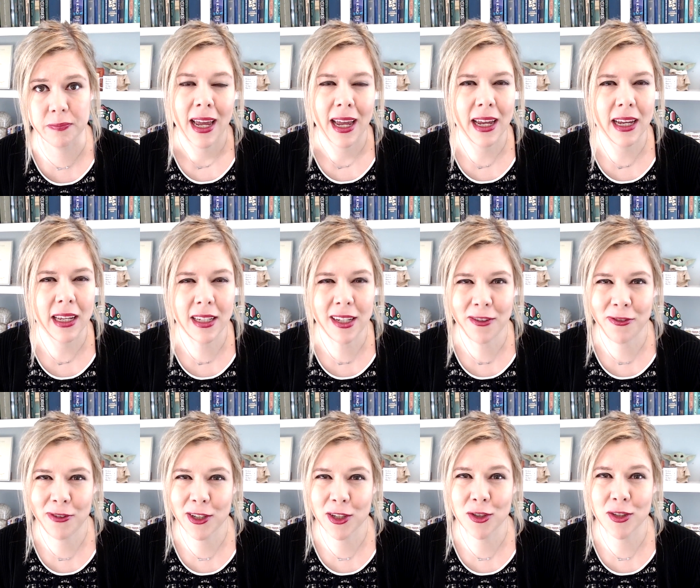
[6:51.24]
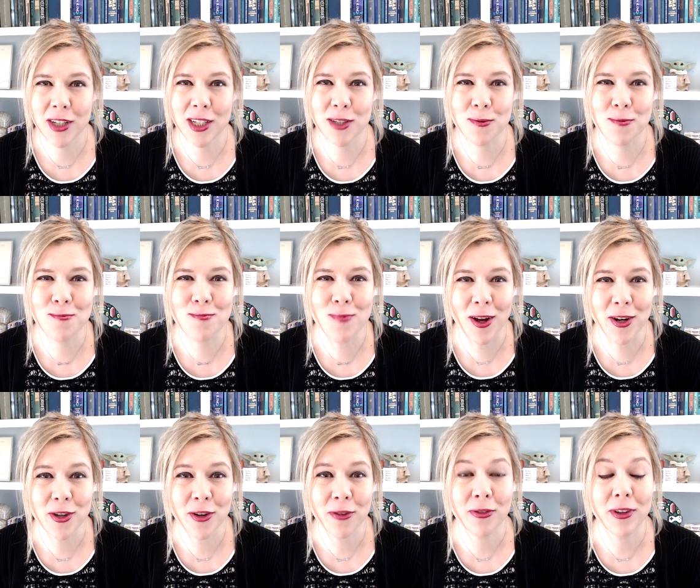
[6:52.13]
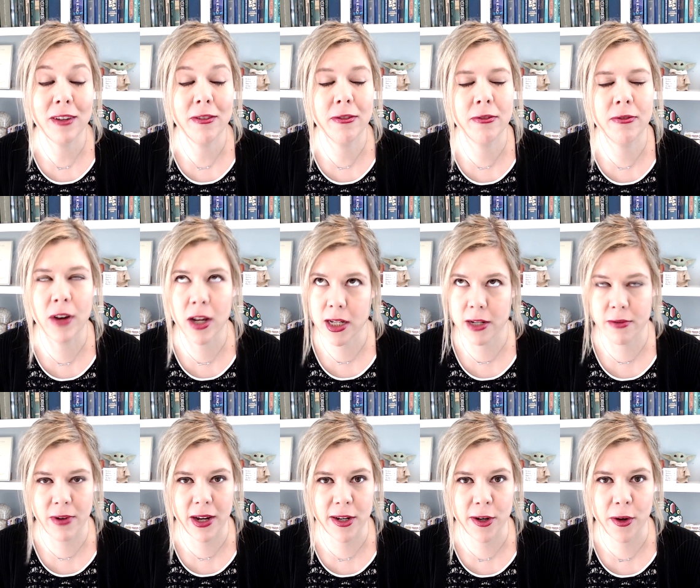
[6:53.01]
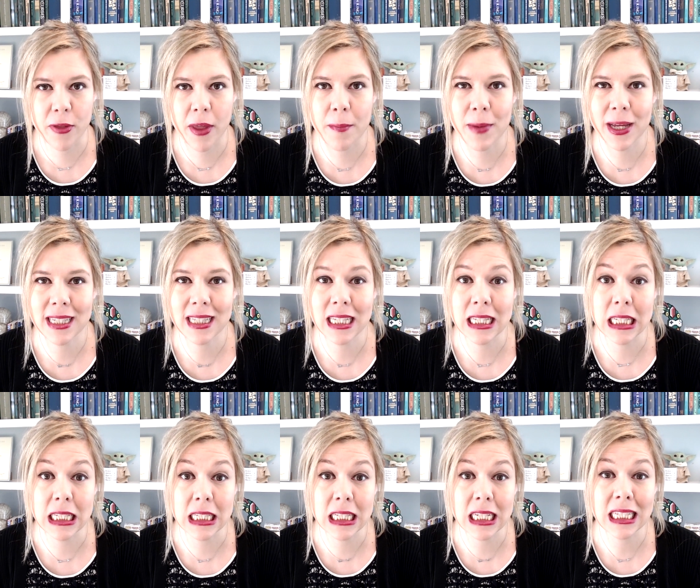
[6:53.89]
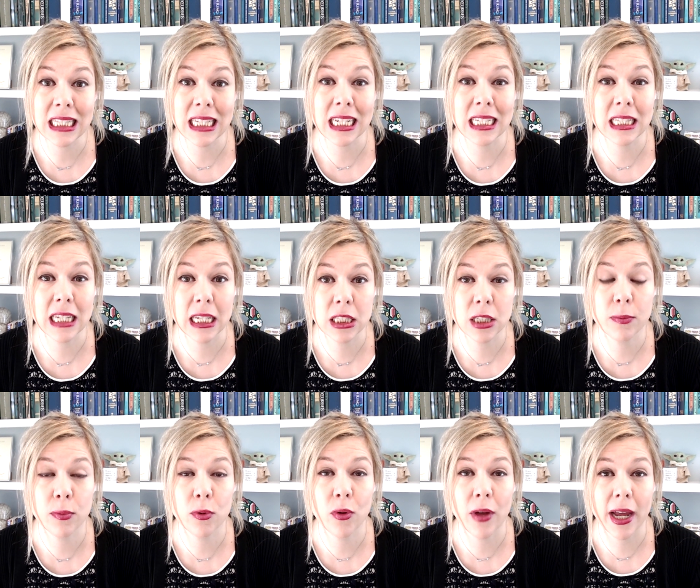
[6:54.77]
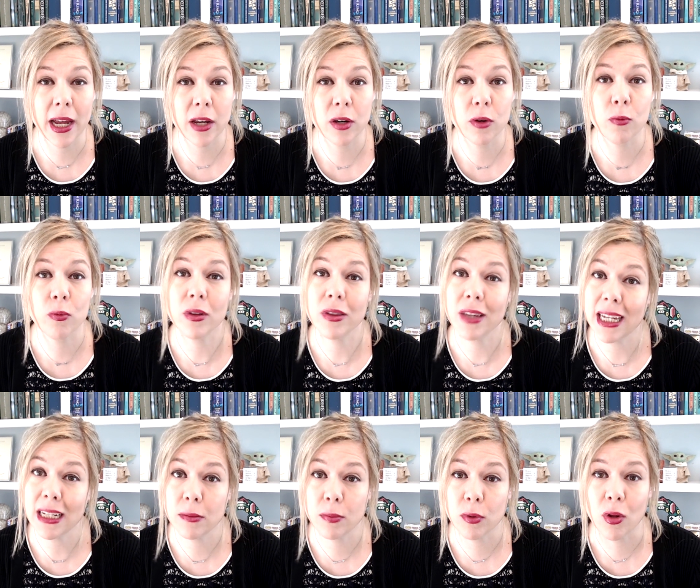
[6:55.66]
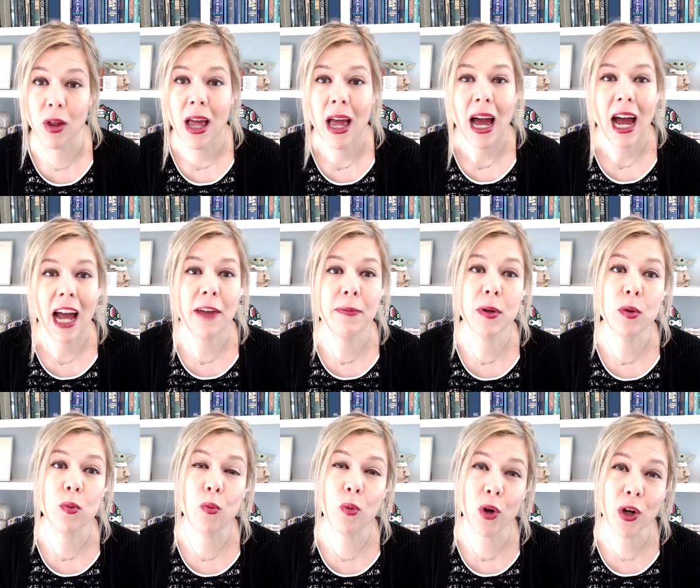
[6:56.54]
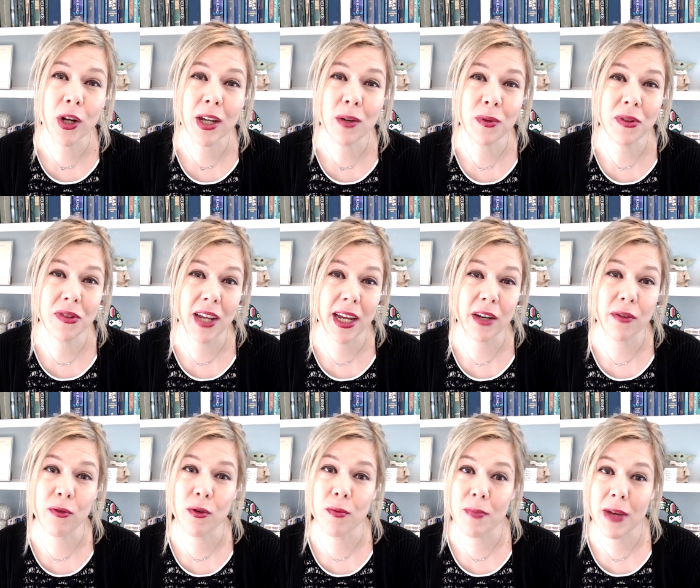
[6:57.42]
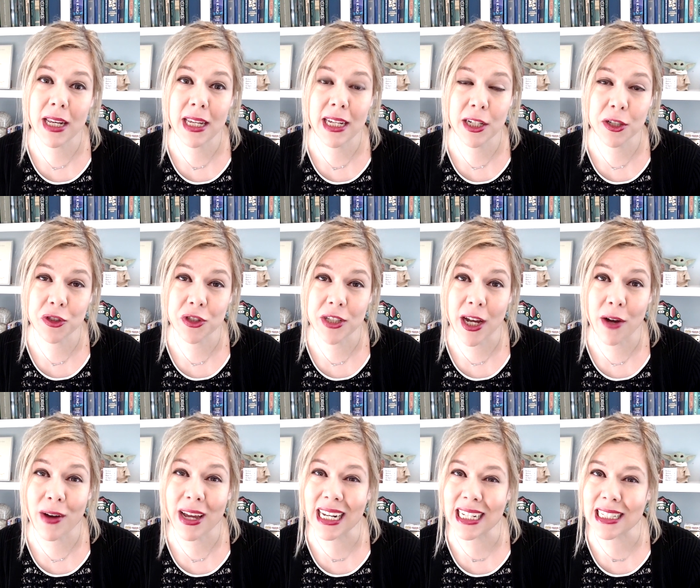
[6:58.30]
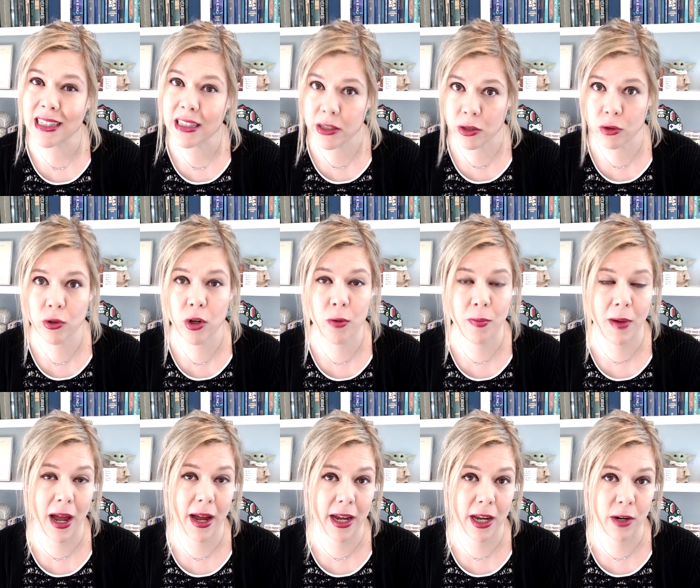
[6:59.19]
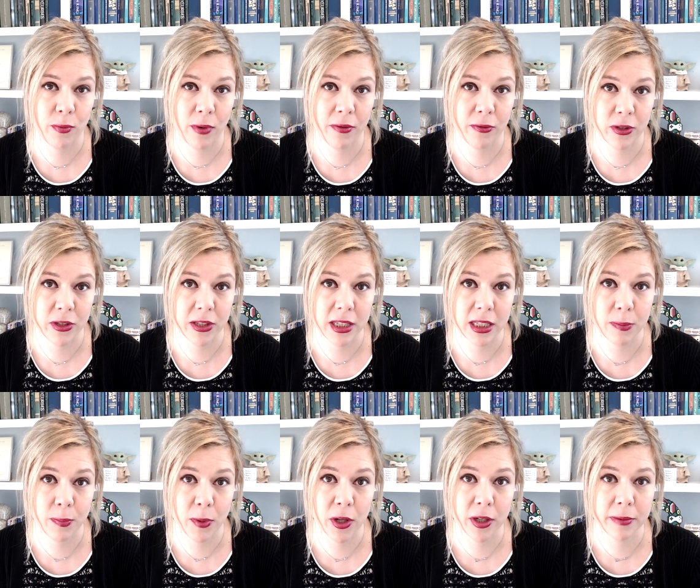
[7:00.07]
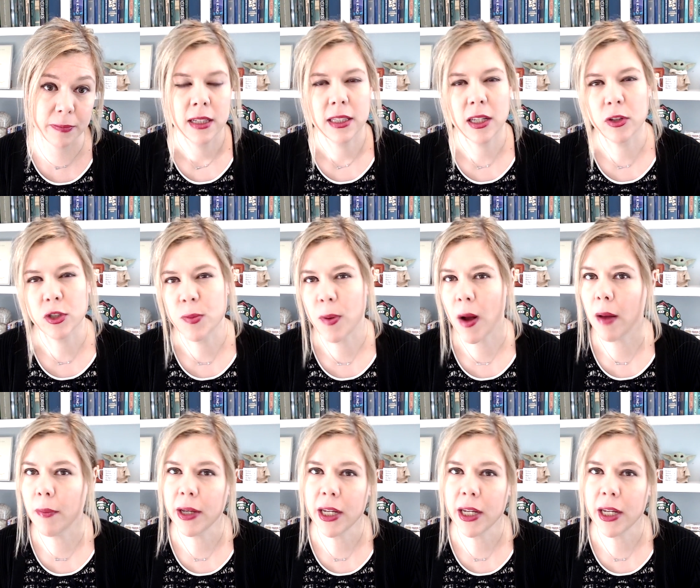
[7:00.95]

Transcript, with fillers: Andy Field is a wonderfully funny writer that makes statistics accessible and relatable. I've been working with data for many years now, and I still go back and reference this book. Now, there's probably